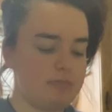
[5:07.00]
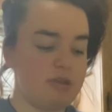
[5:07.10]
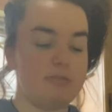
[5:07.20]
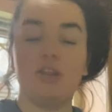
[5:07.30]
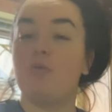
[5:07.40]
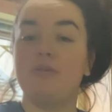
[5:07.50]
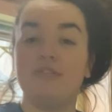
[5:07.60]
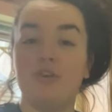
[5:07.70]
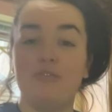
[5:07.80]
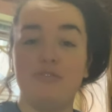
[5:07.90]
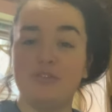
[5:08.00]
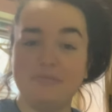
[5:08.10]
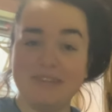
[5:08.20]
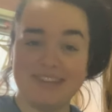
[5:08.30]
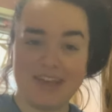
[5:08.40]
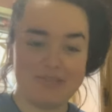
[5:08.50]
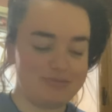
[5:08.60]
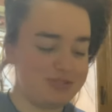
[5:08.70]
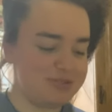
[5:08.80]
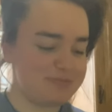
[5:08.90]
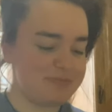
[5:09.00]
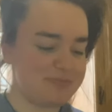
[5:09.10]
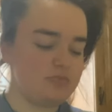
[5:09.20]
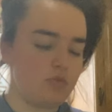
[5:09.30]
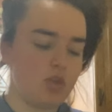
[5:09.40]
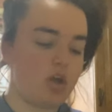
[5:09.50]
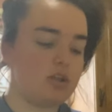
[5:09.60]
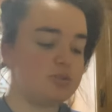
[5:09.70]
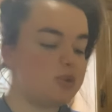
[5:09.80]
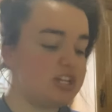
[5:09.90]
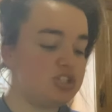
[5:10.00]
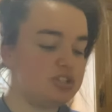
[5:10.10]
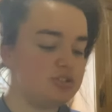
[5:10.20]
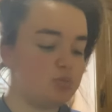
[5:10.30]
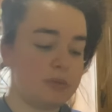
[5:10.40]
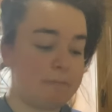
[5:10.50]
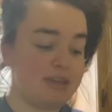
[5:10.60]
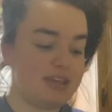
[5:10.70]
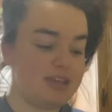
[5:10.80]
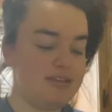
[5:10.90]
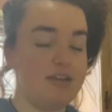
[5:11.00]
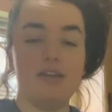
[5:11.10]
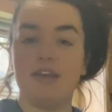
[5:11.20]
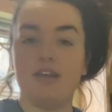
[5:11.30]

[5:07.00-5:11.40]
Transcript: Maybe I'll open up a GoFundMe account. All donations will be